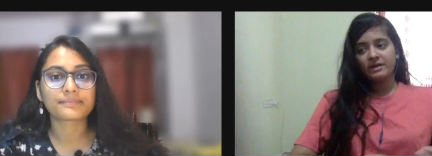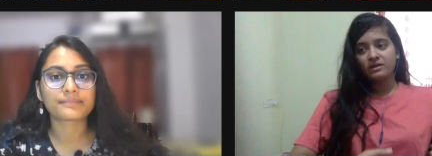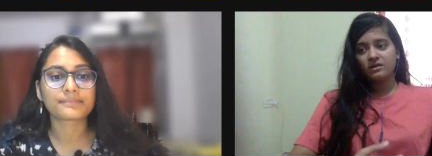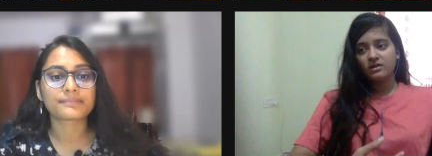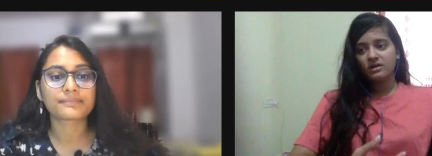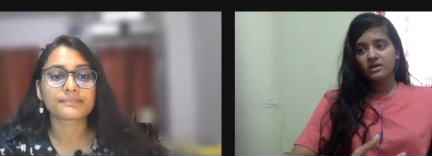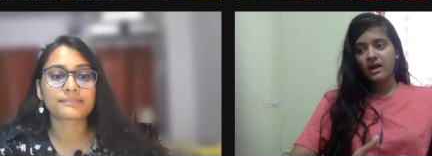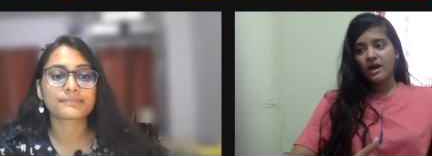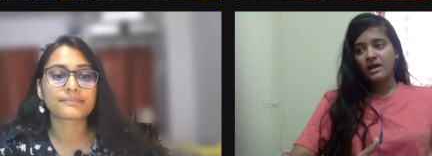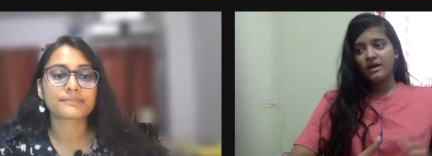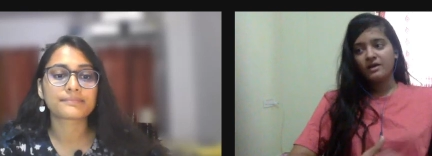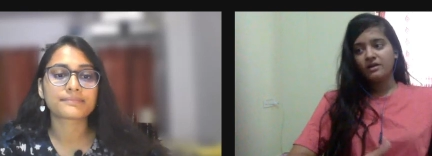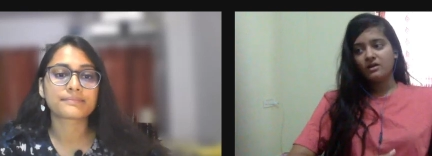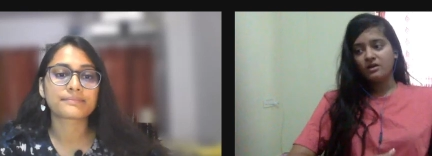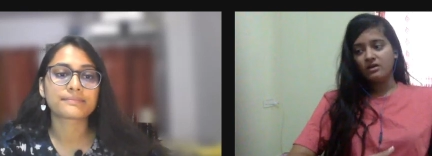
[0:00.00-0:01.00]
Speaker 1: mentored
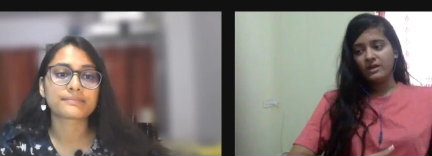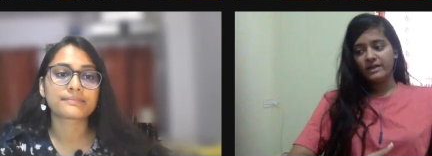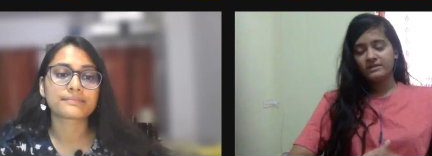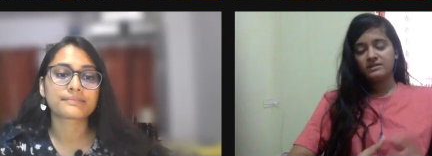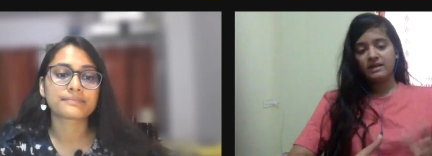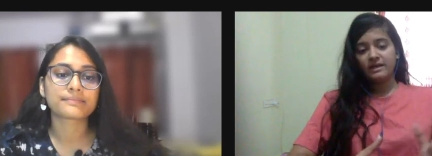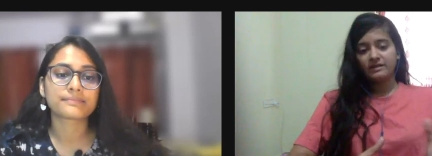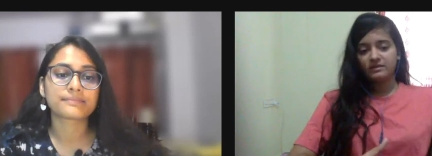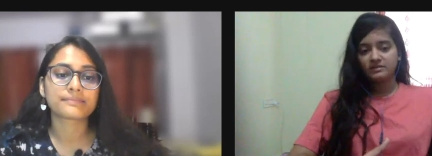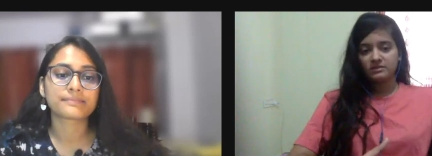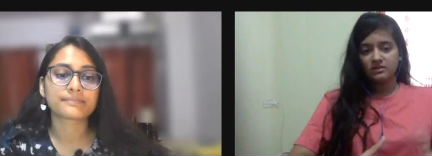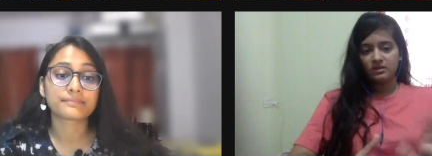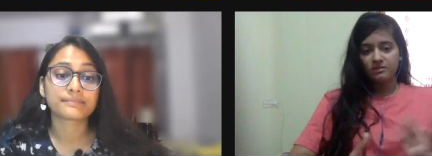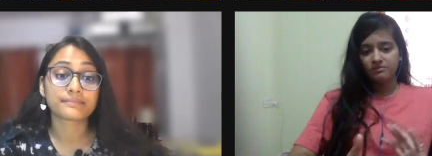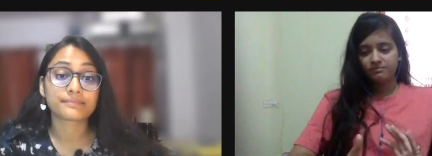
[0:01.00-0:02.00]
and uh, like selected
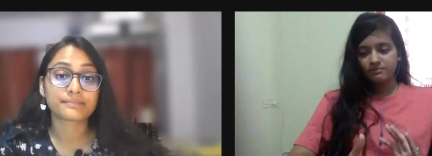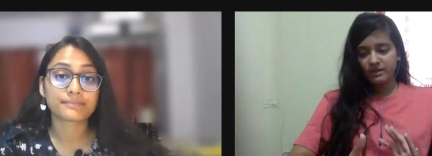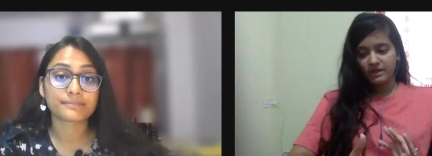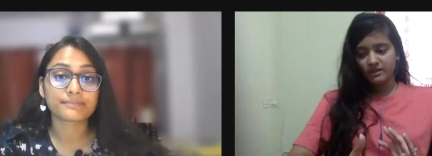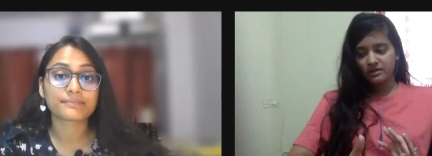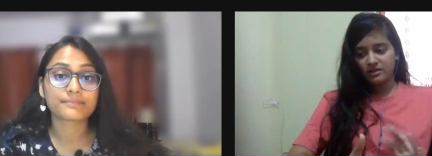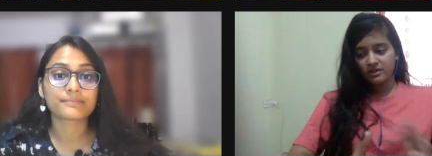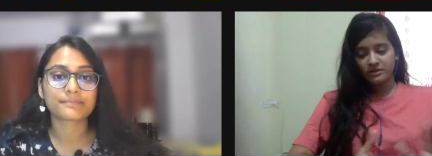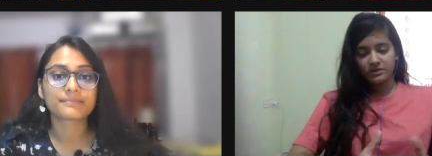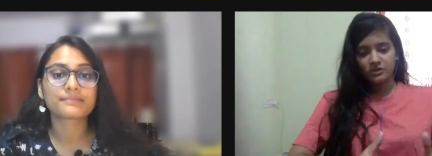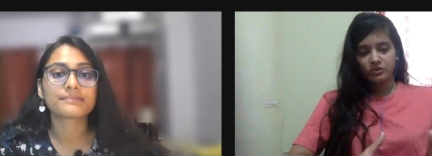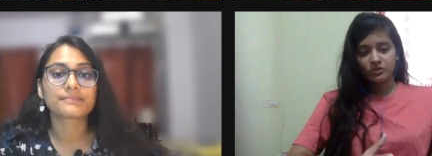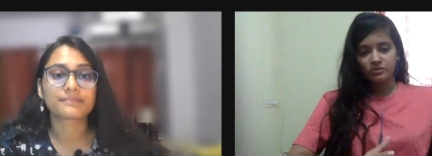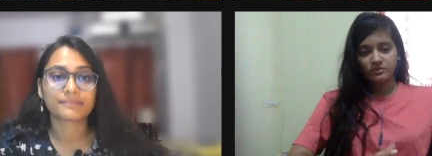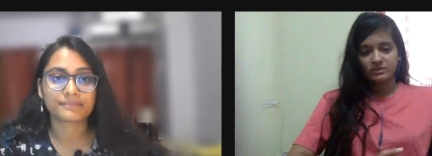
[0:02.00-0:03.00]
uh, like,
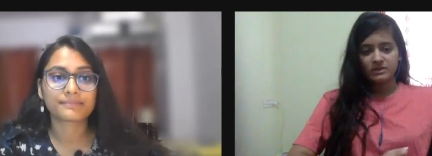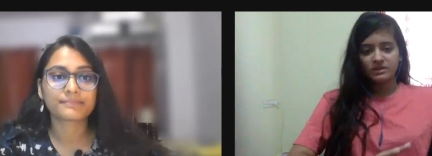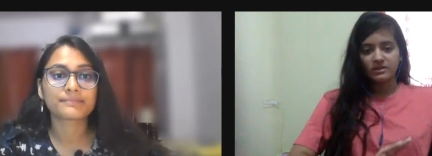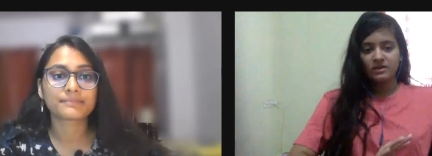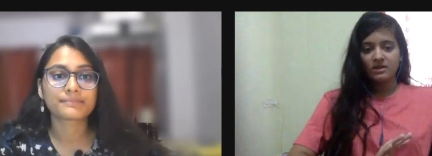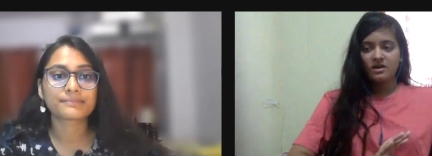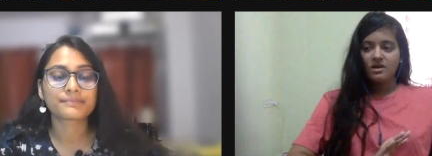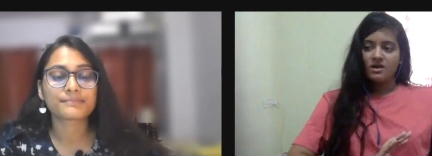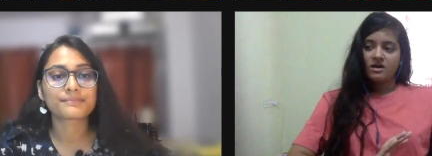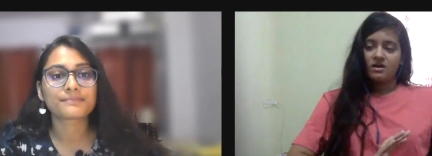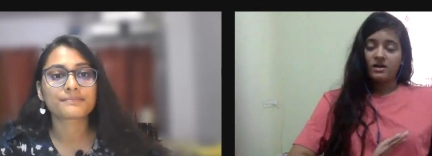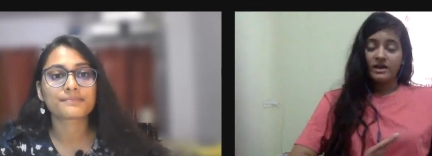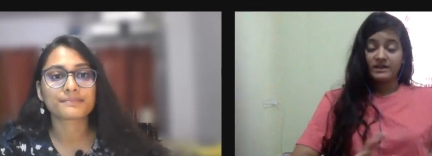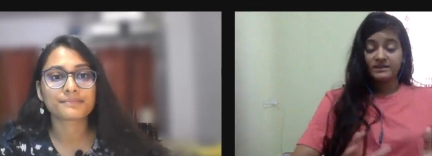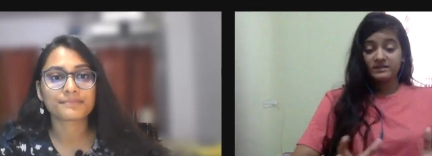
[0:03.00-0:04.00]
resumes and uh,
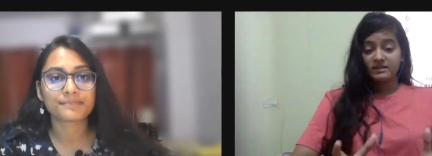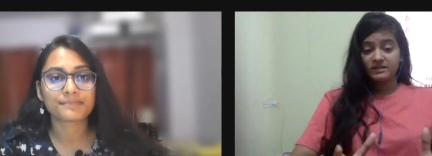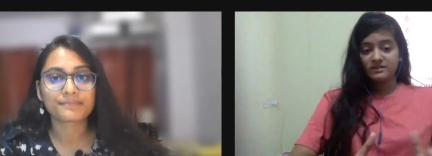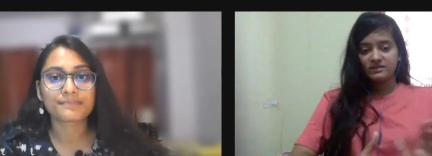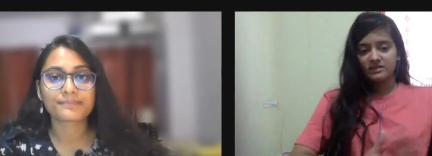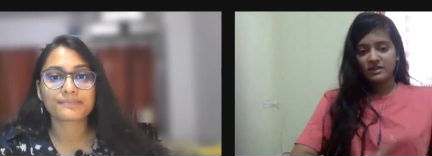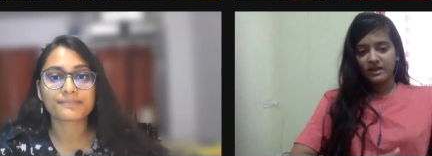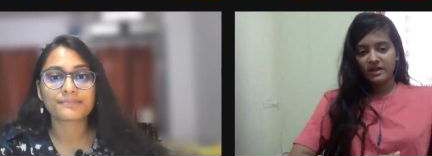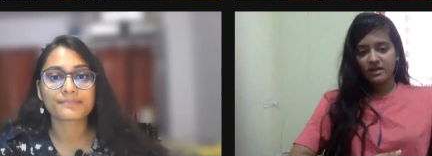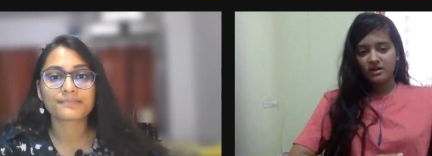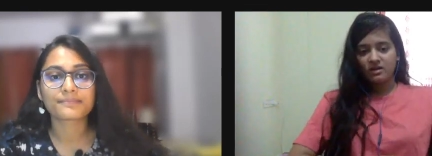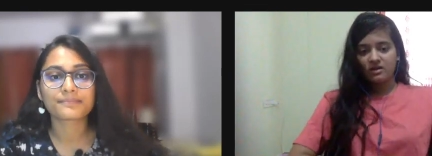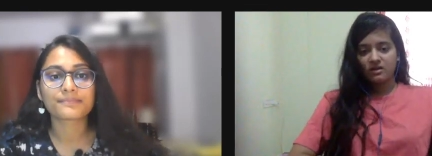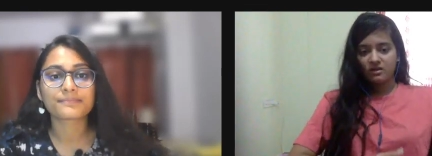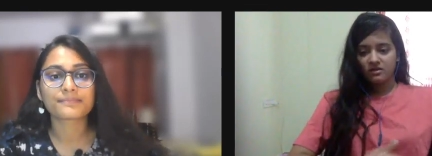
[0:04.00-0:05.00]
essays and like
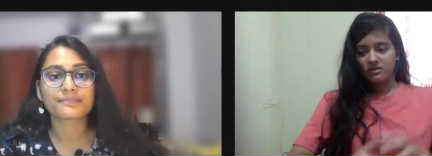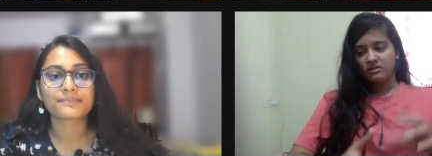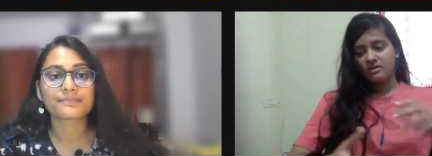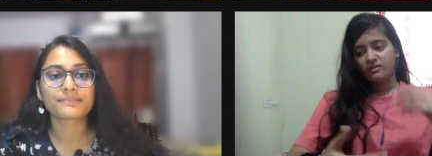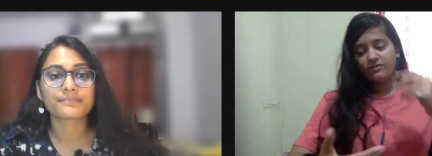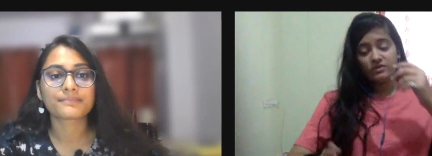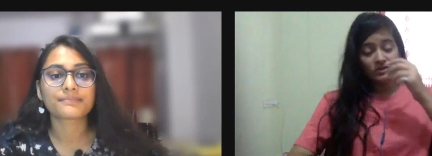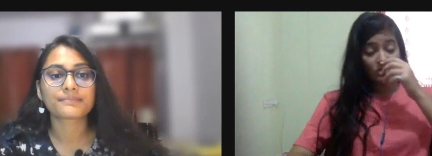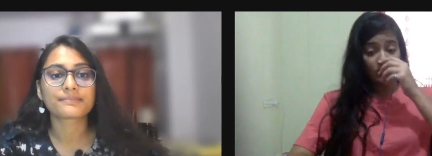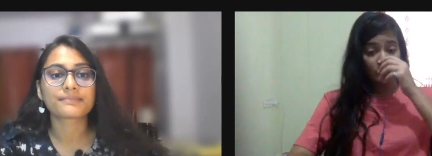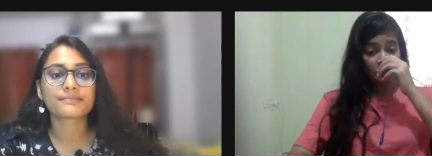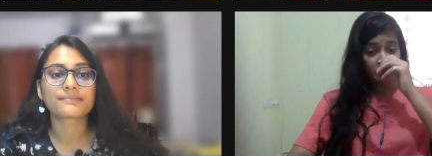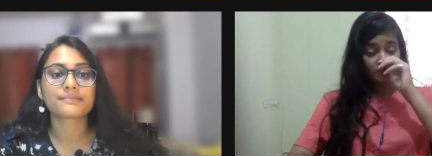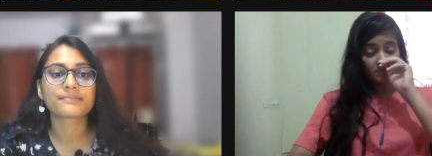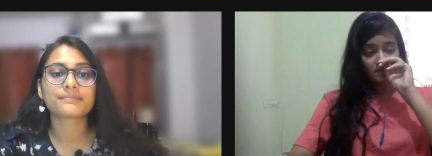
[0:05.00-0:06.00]
uh, for
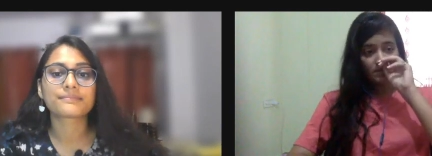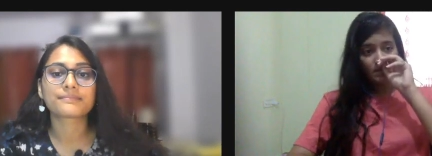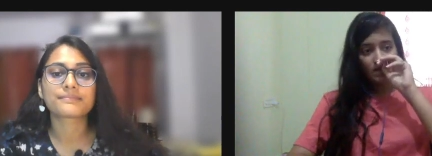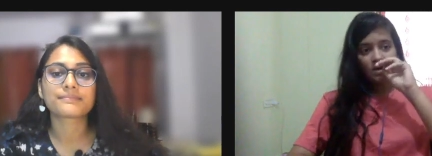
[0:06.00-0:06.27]
scholarships.